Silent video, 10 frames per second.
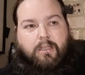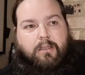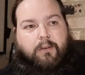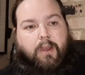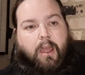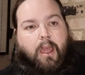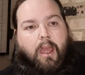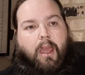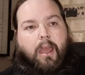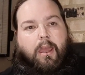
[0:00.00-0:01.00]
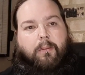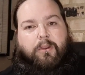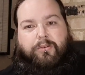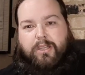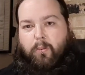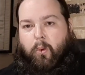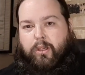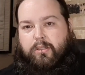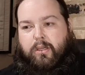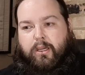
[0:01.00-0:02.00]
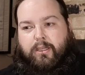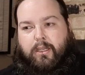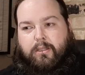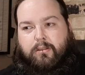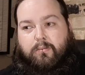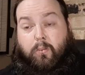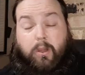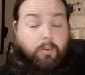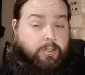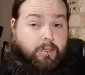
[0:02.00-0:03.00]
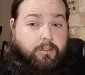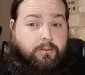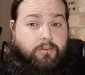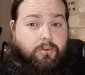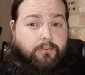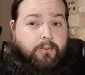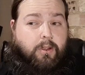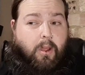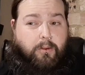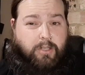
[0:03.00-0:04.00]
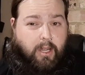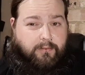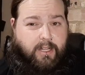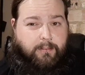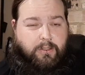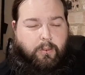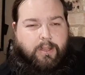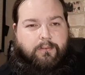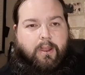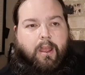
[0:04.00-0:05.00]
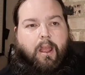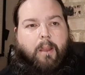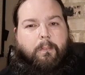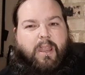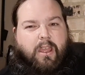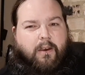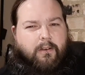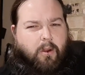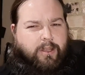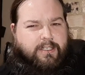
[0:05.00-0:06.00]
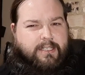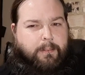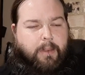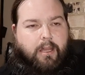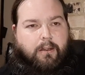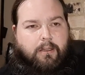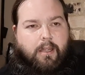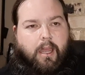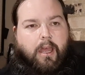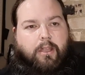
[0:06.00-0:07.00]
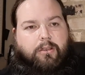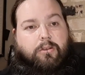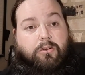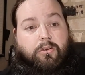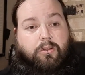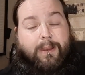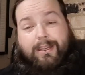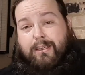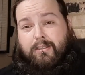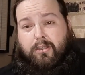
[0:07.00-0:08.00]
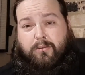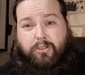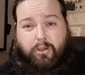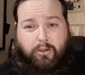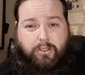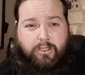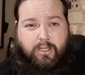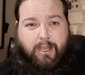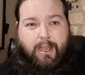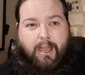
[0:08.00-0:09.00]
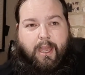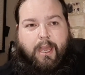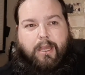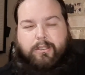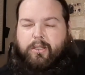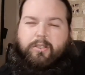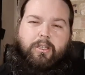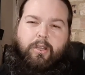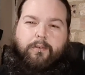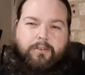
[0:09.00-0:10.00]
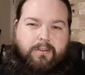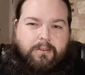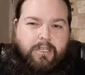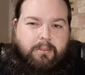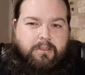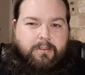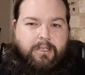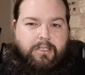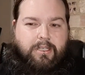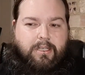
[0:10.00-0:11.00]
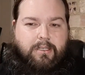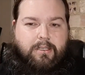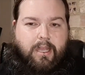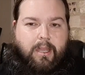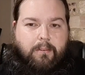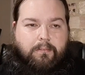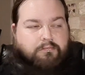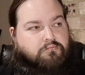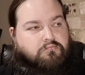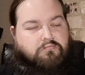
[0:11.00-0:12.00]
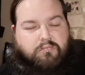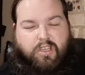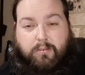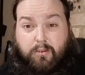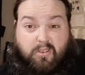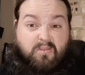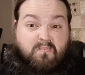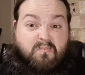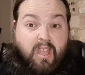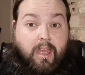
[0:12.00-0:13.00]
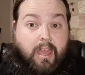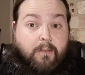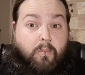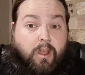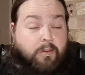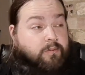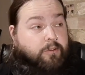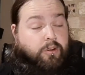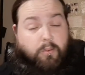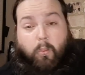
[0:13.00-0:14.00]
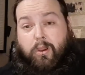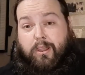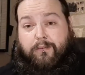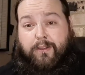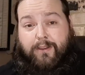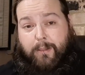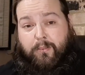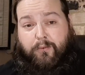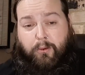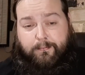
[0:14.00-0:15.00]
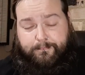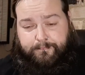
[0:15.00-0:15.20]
So and I also had Whiteside as well, which I was half tempted with, but they are quite similar to the Panda Kings in terms of looks. So I decided to go for some cheaper species, just because, yeah, I'm not doing one that I've never kept before.